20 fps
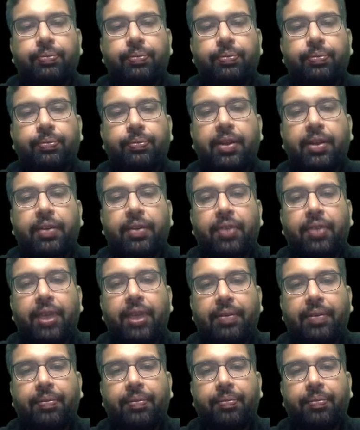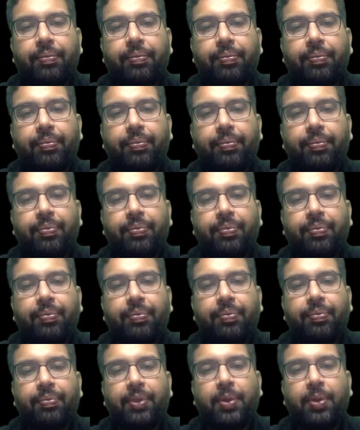Is it fine?
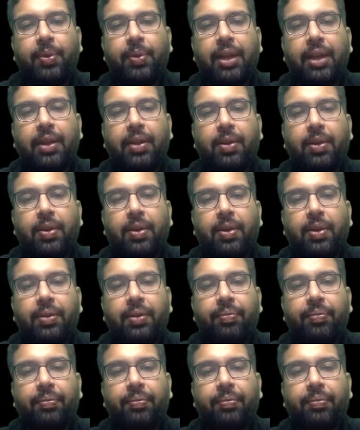Do you agree or not?